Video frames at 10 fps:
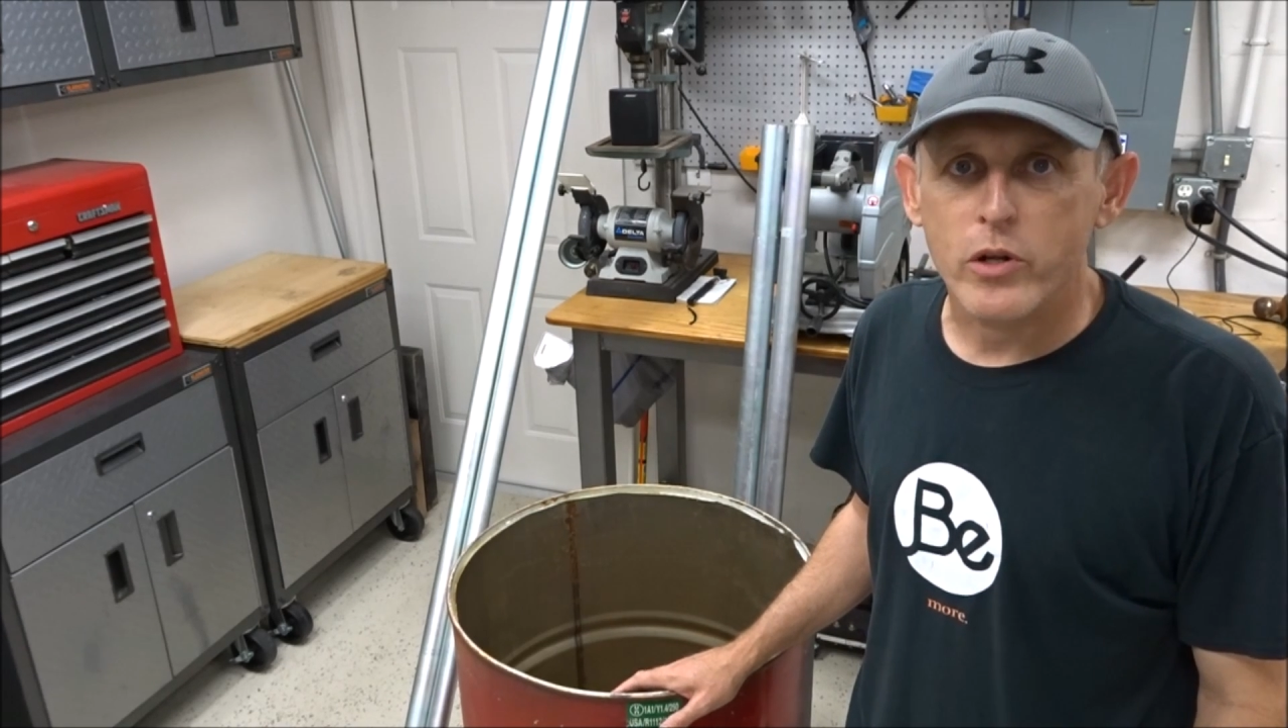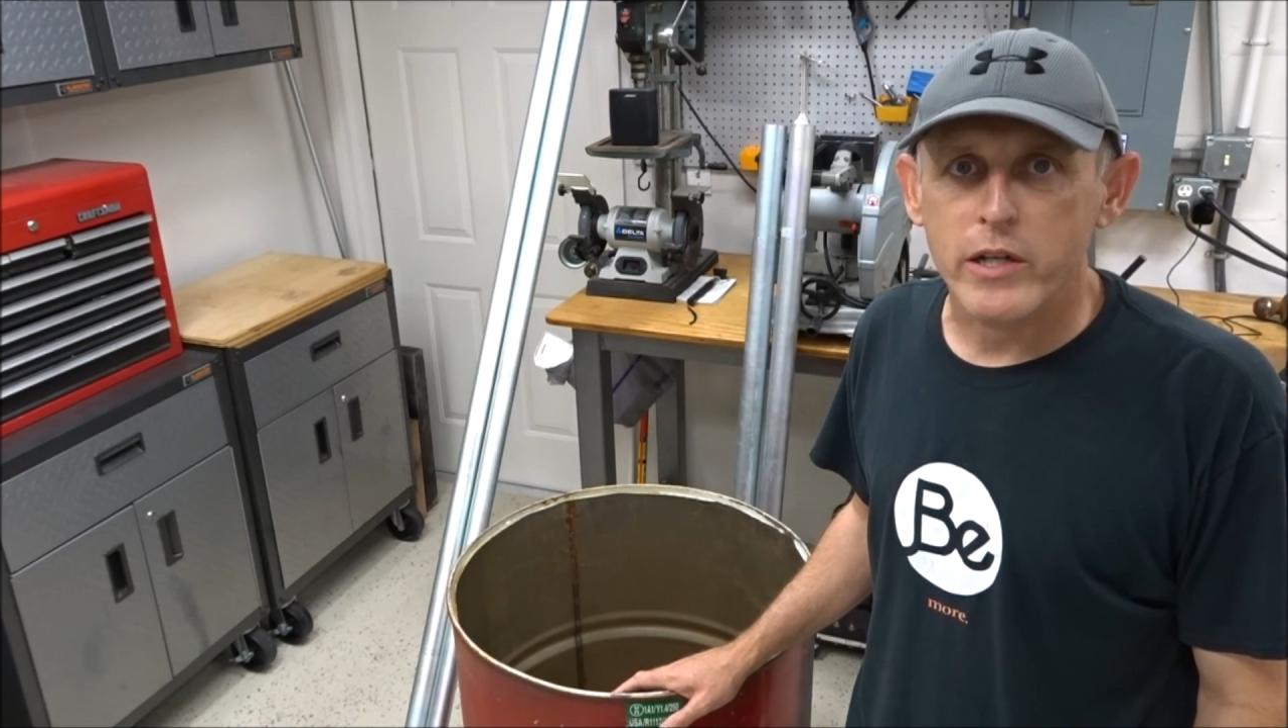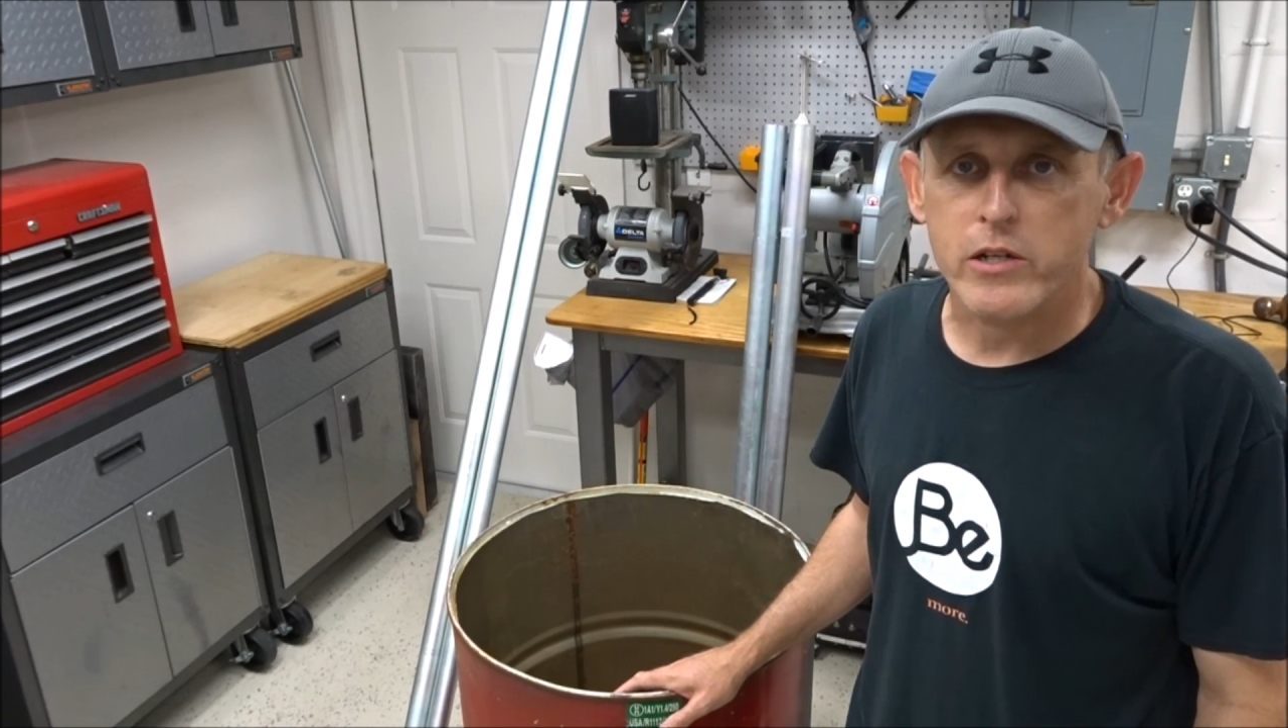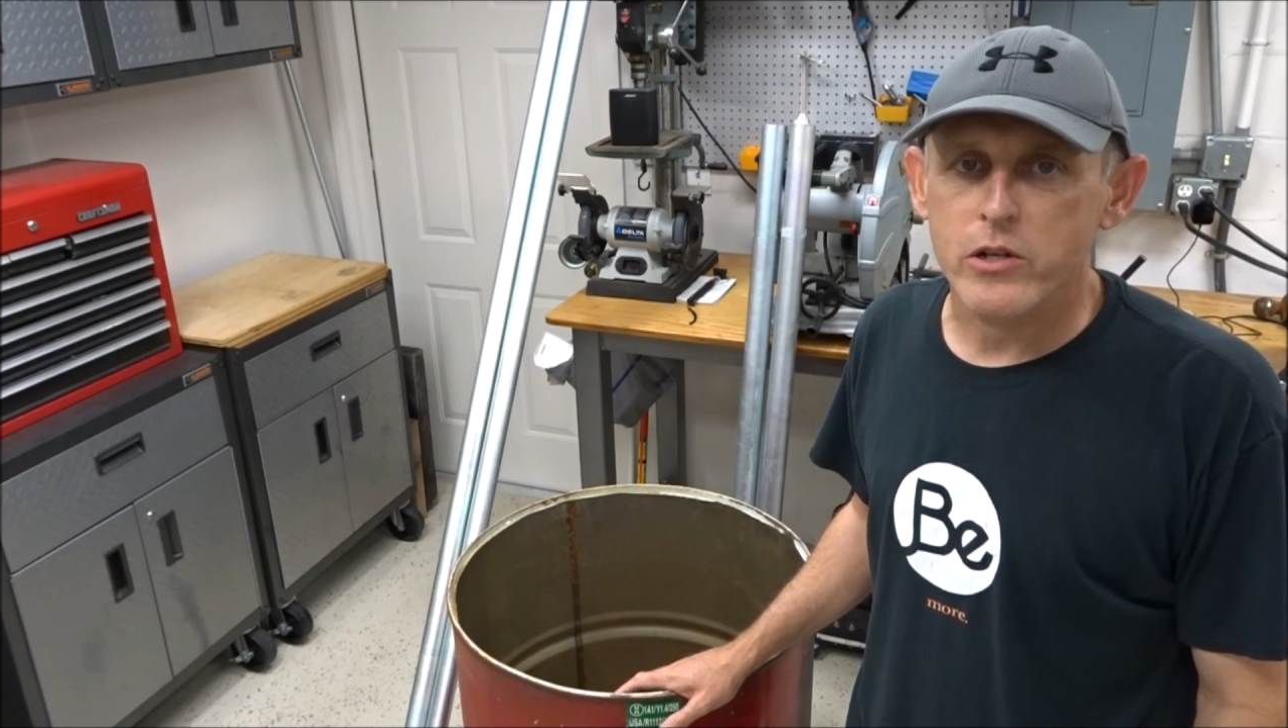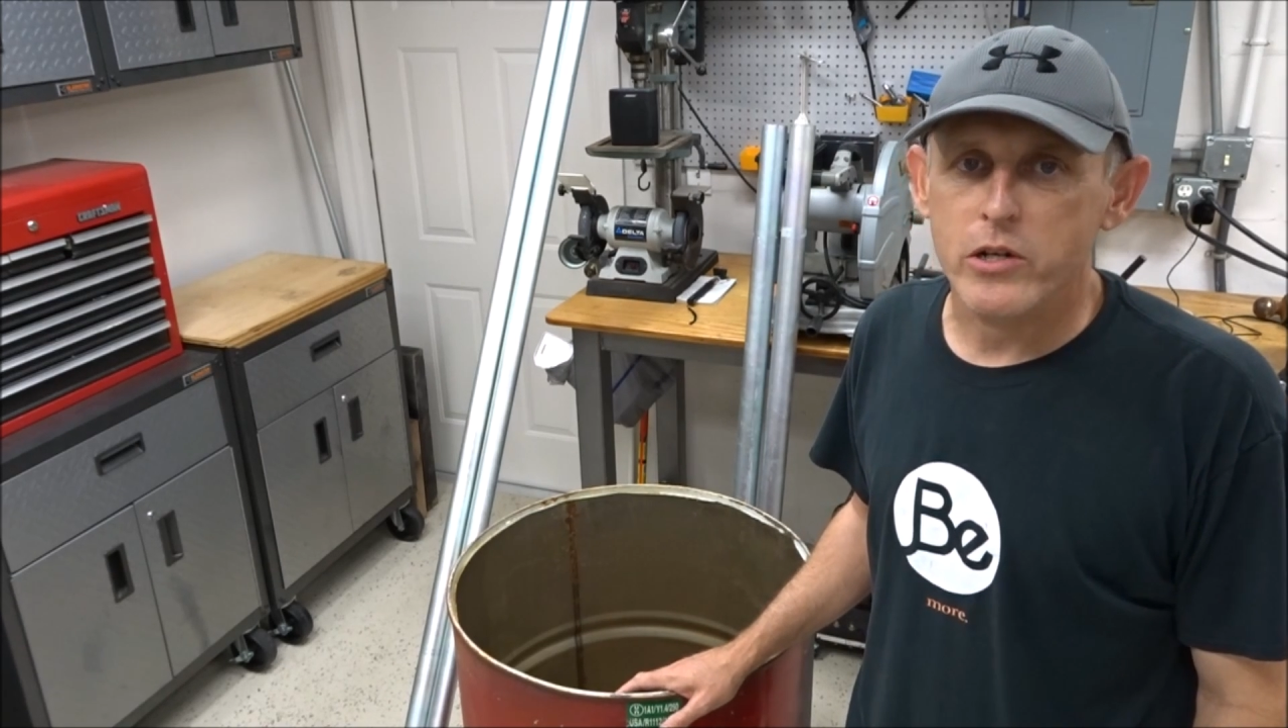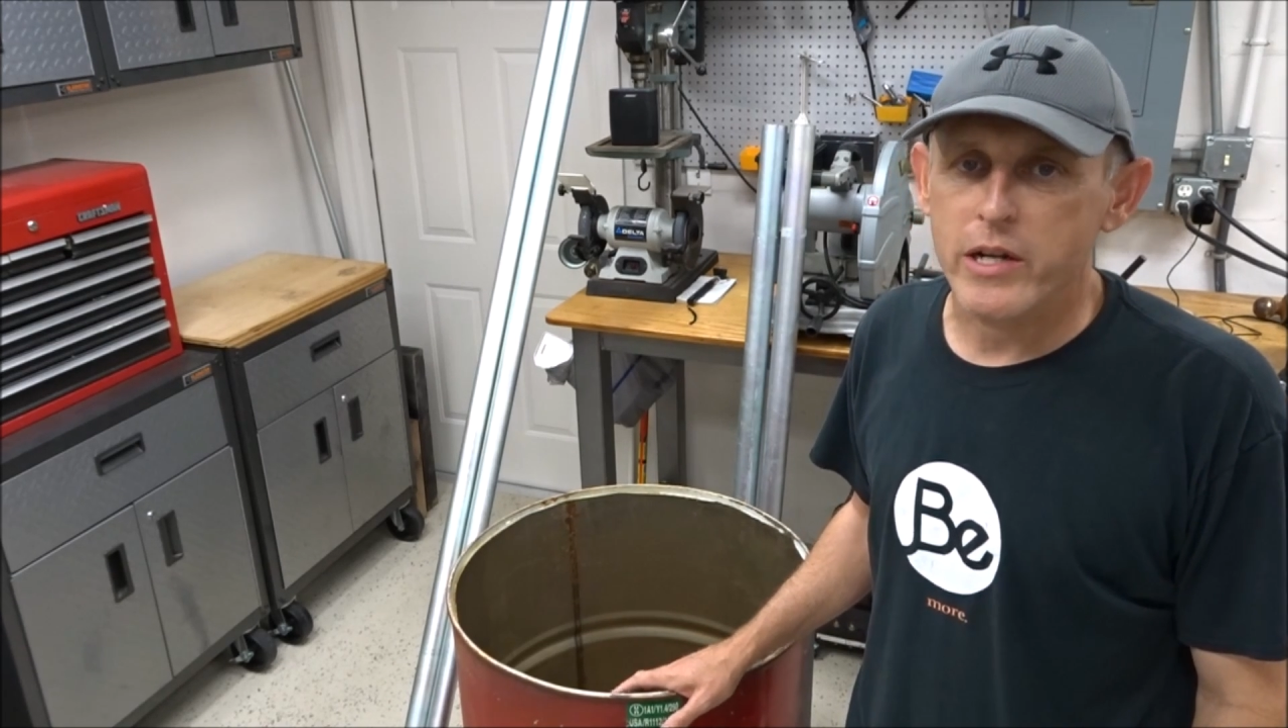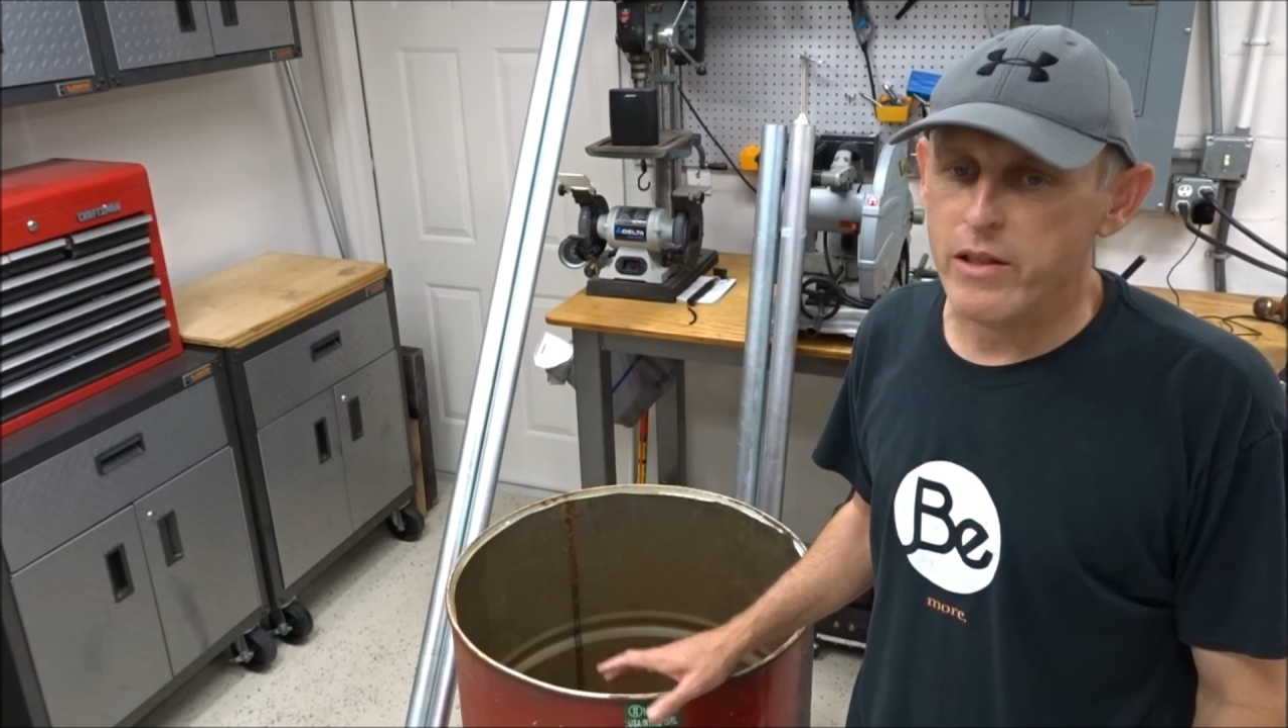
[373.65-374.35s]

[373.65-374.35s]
really good,